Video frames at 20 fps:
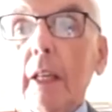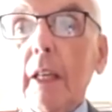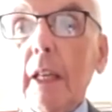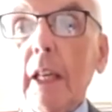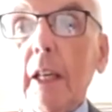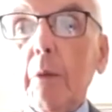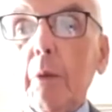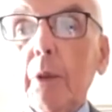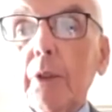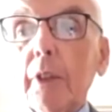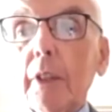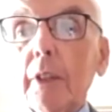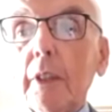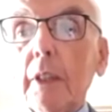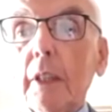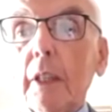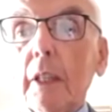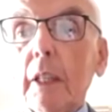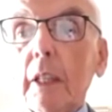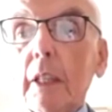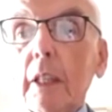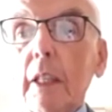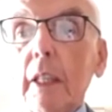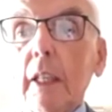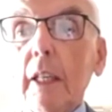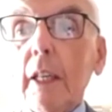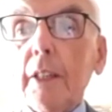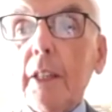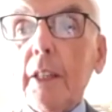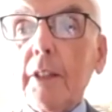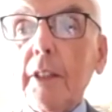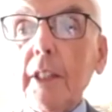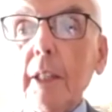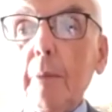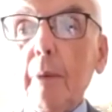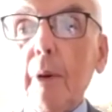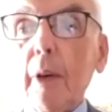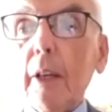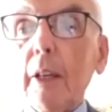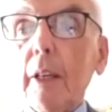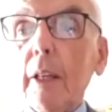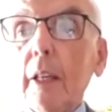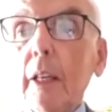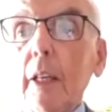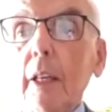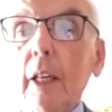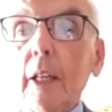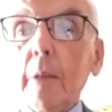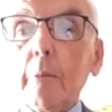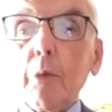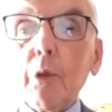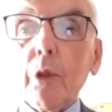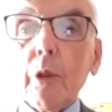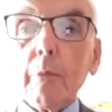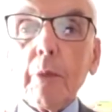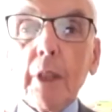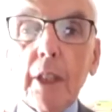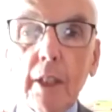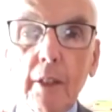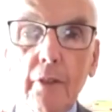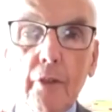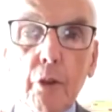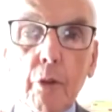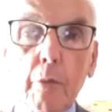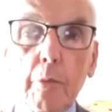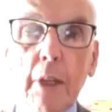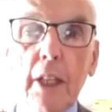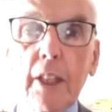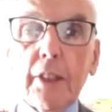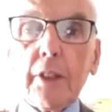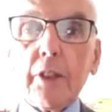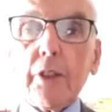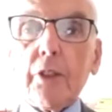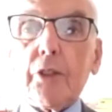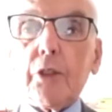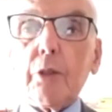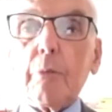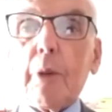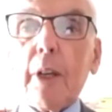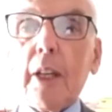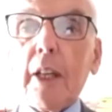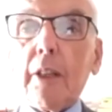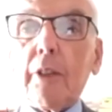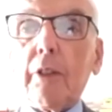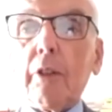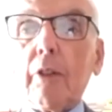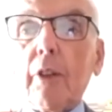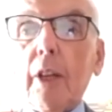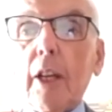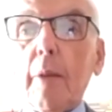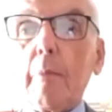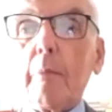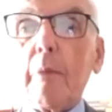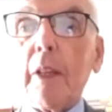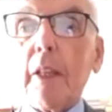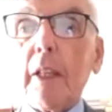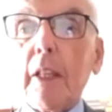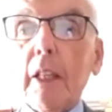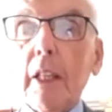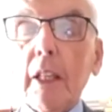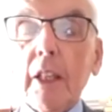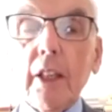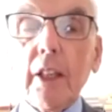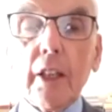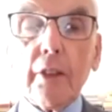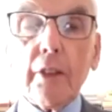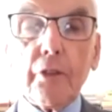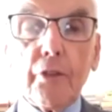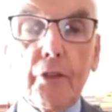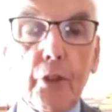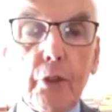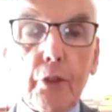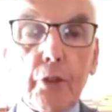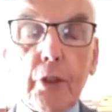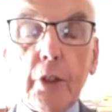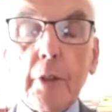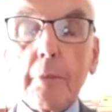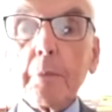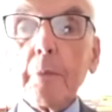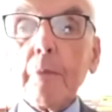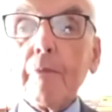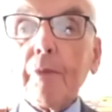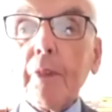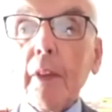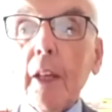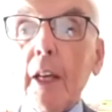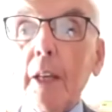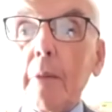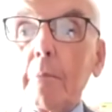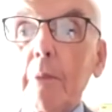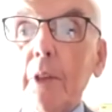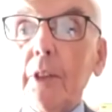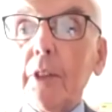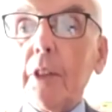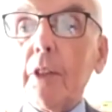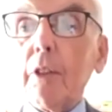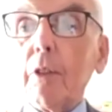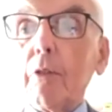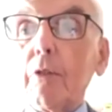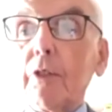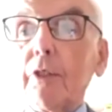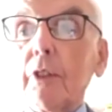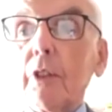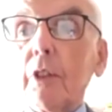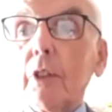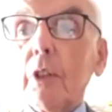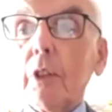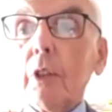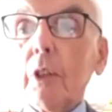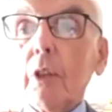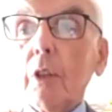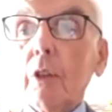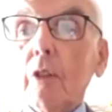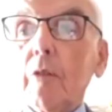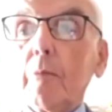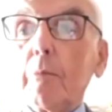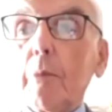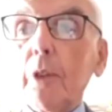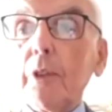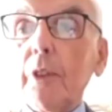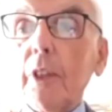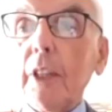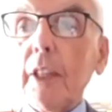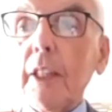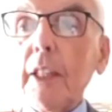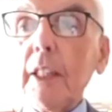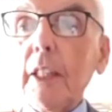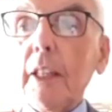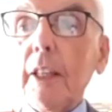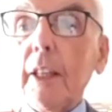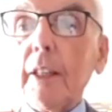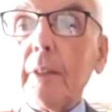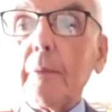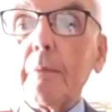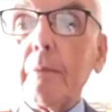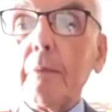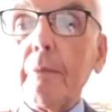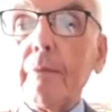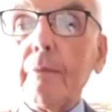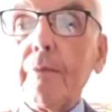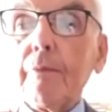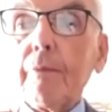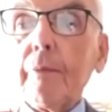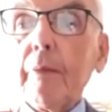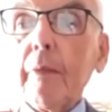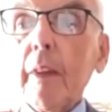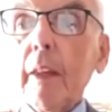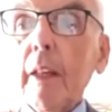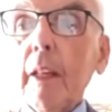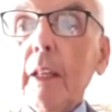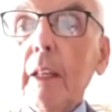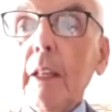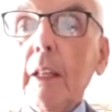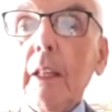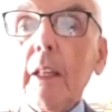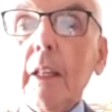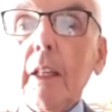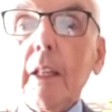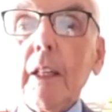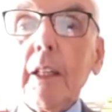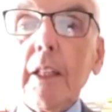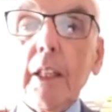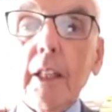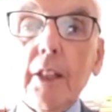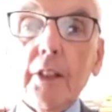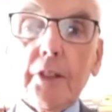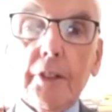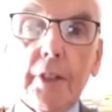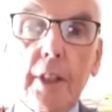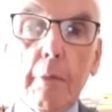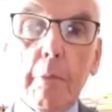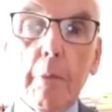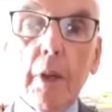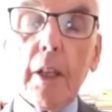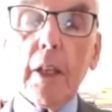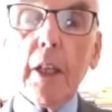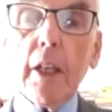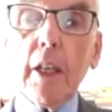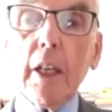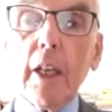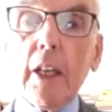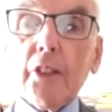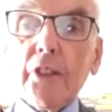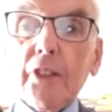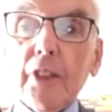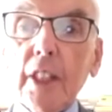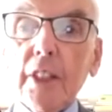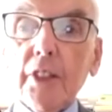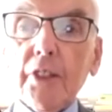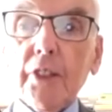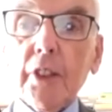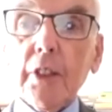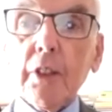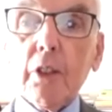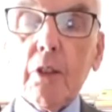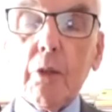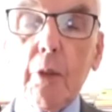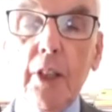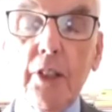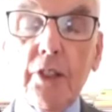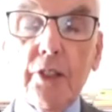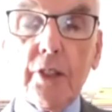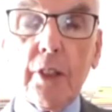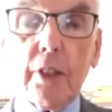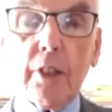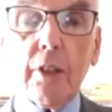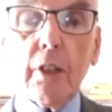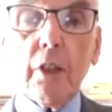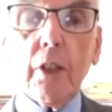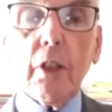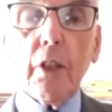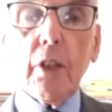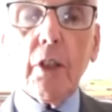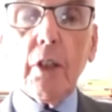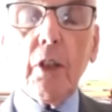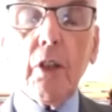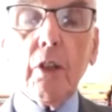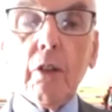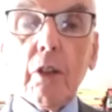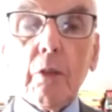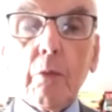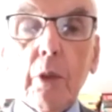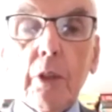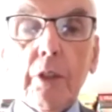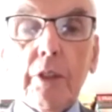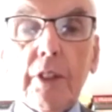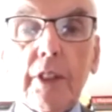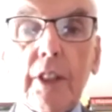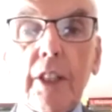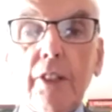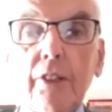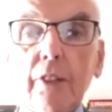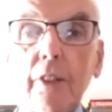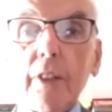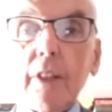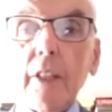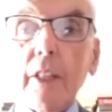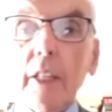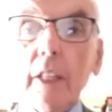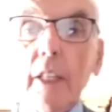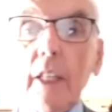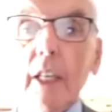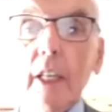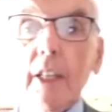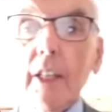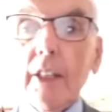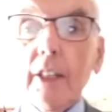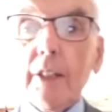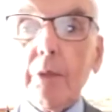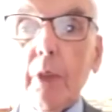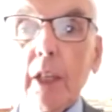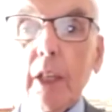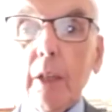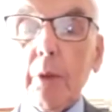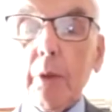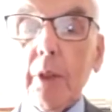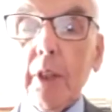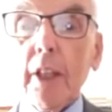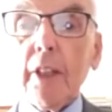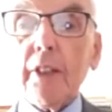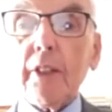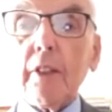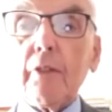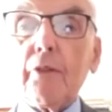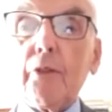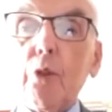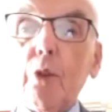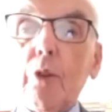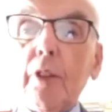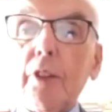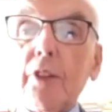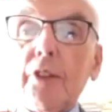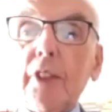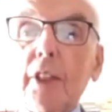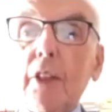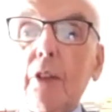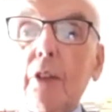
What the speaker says: it had a deeper and more meaningful message to bring to them than food and miracles of bodily healing. He asked them a searching question on one occasion, and that's what I would like to focus in